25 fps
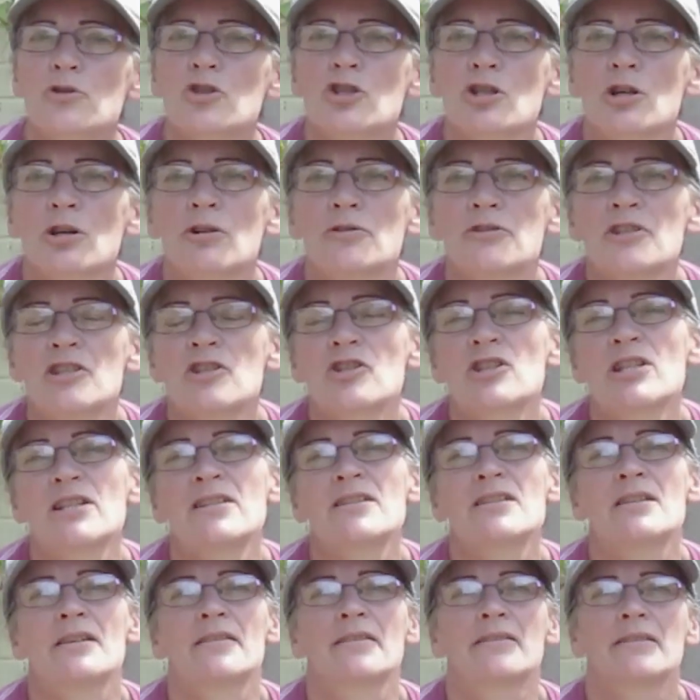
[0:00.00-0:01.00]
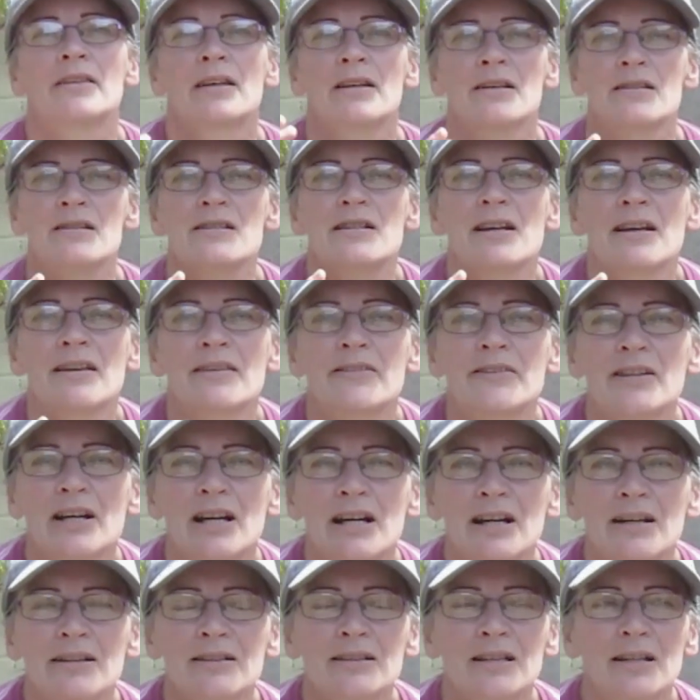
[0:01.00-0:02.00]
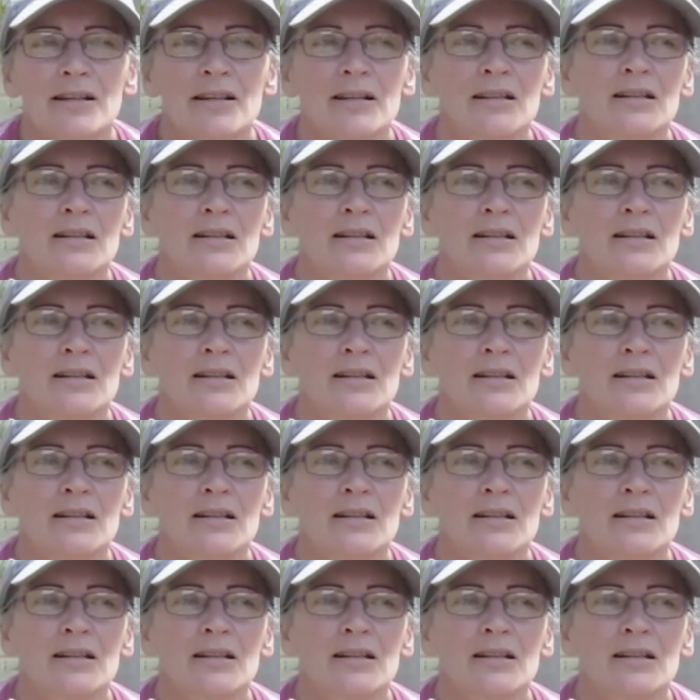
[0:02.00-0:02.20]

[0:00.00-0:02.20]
shortages and things like that,